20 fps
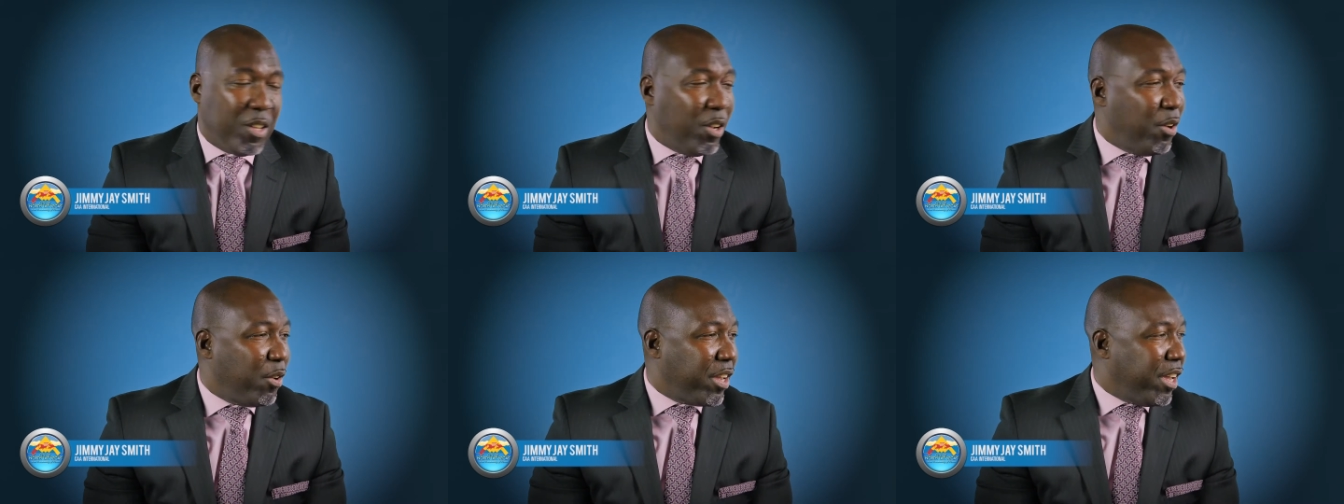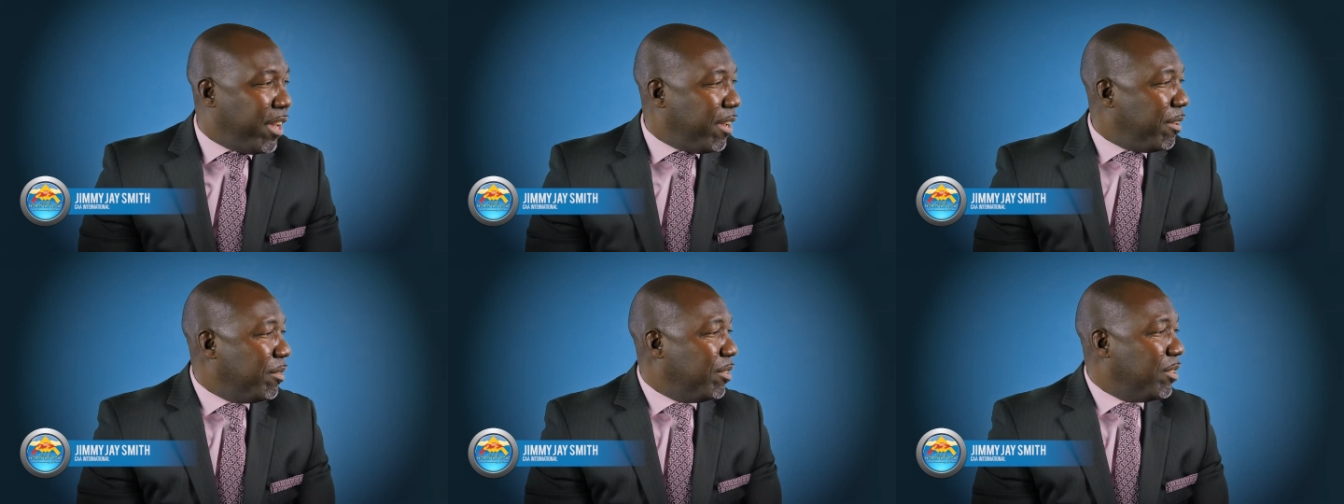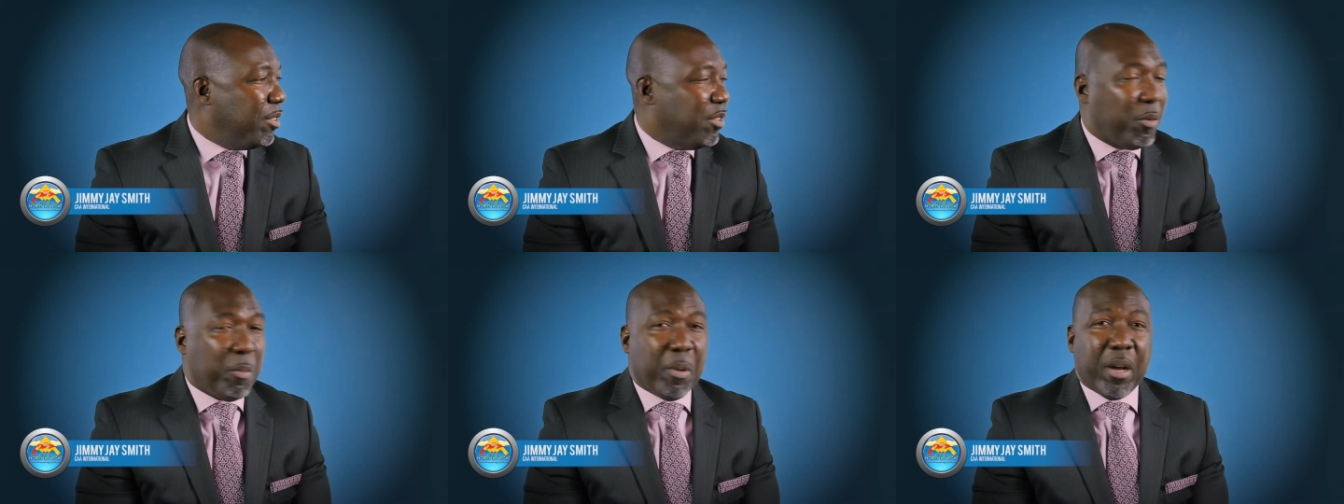Okay,
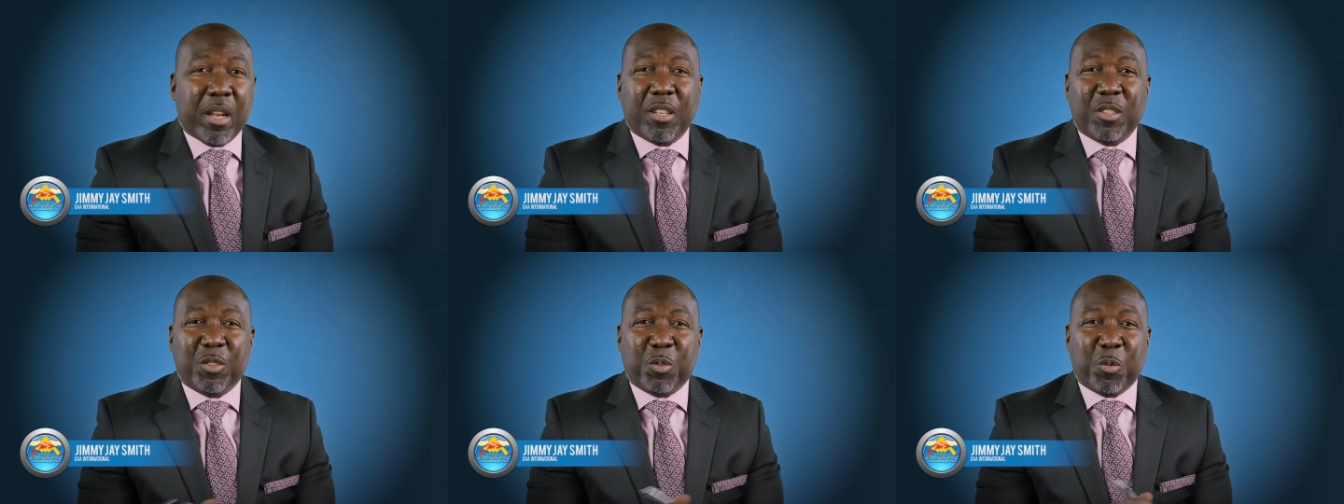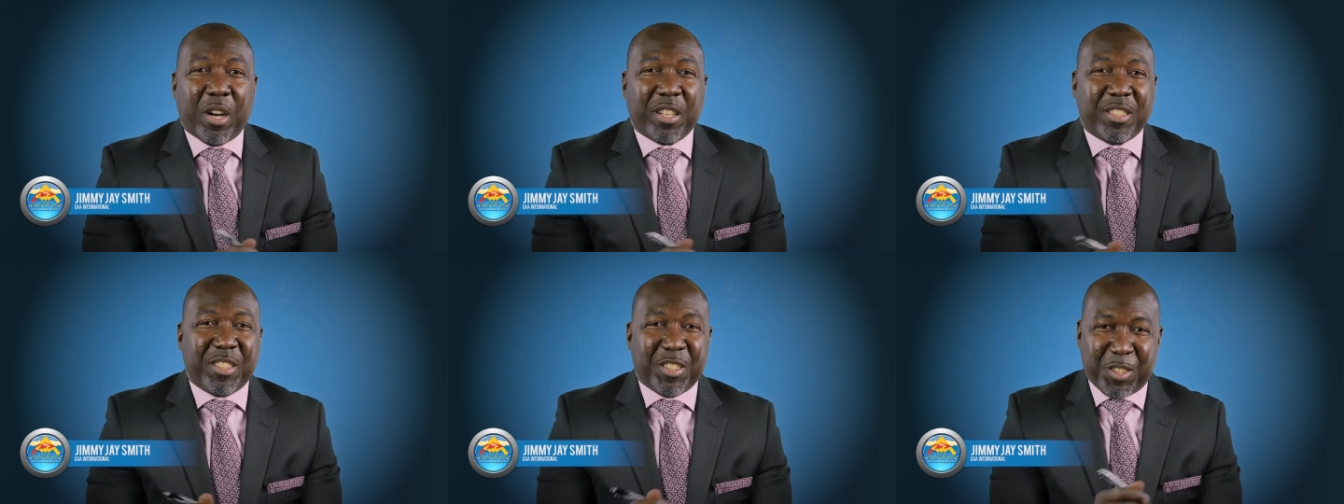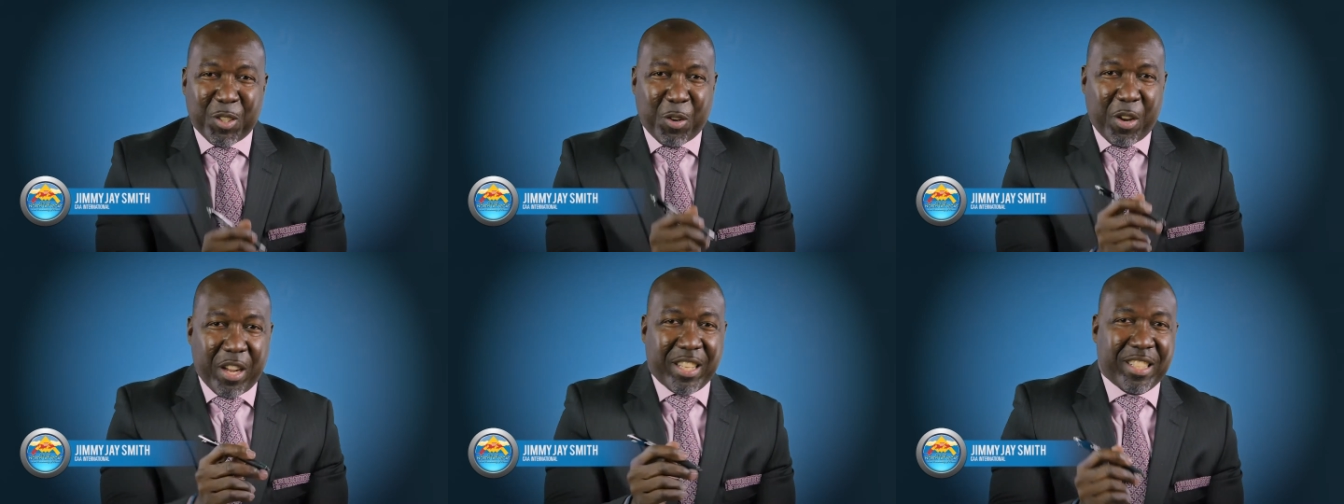nobody is watching,
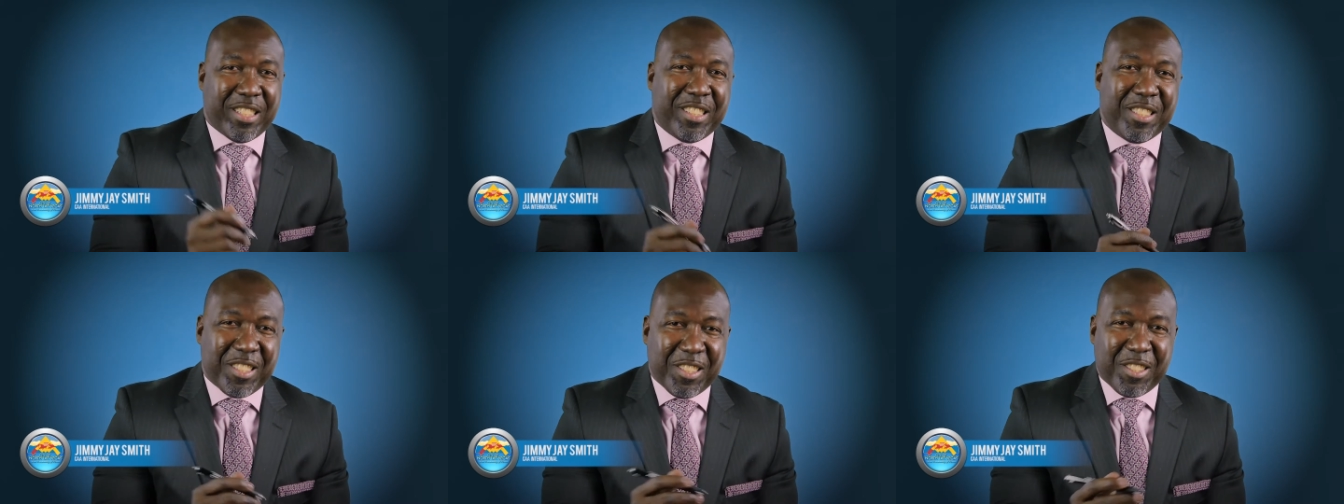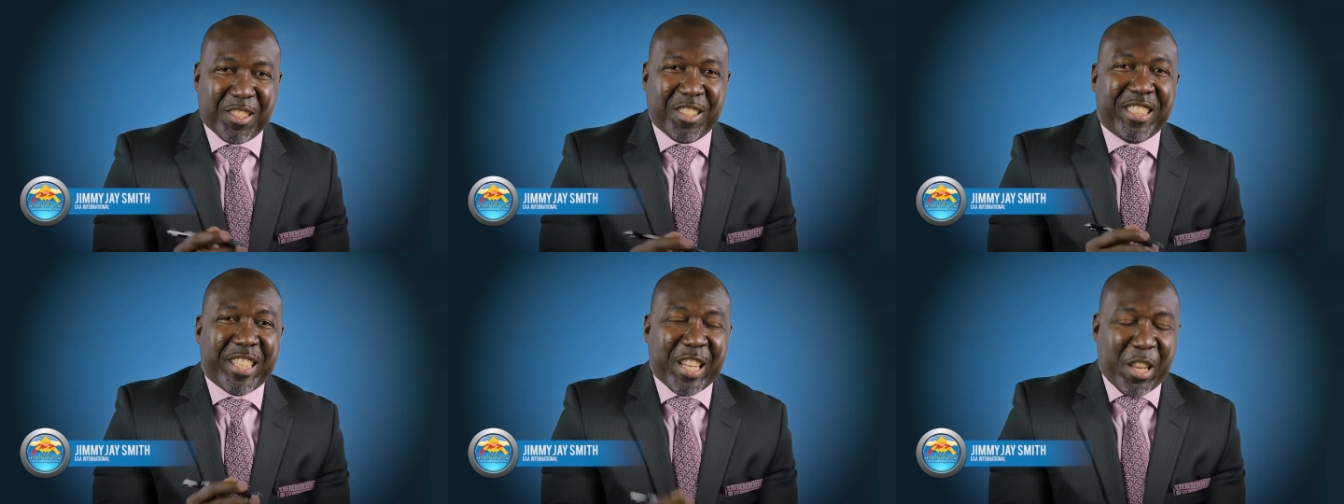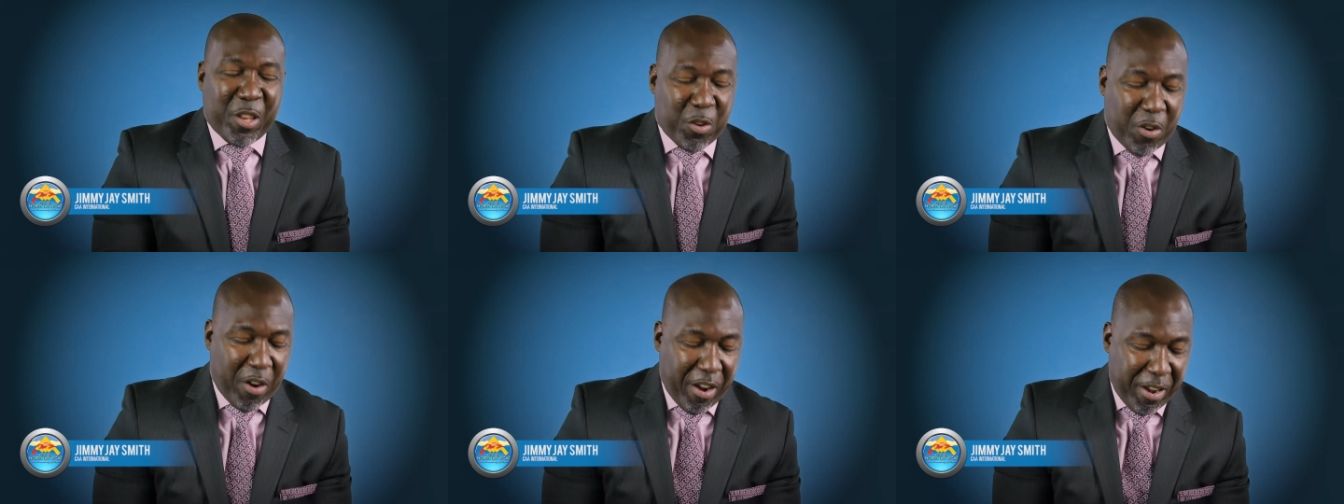so I can
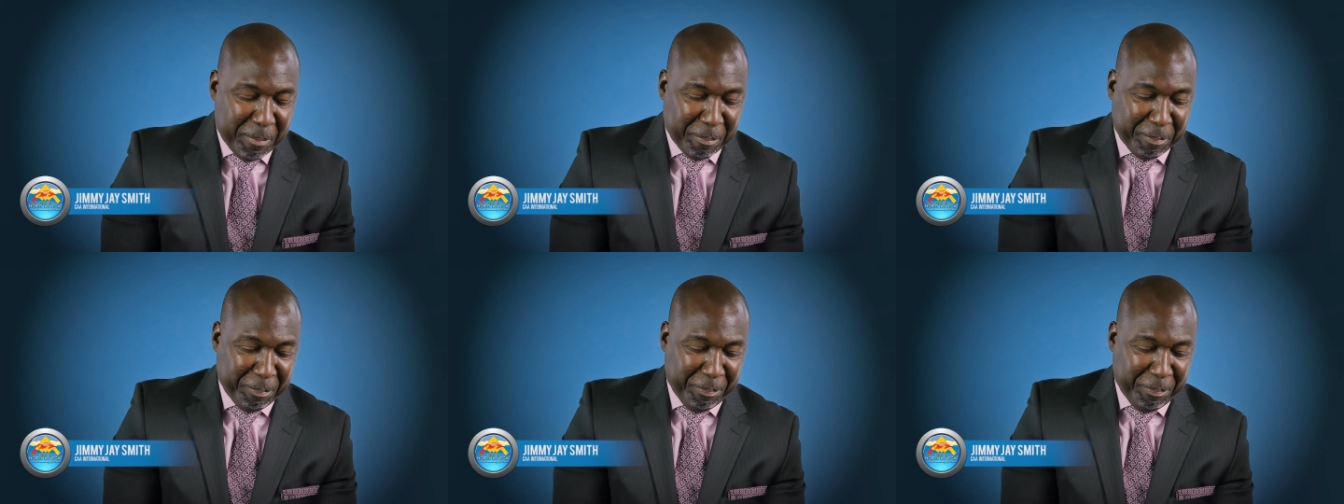continue, right?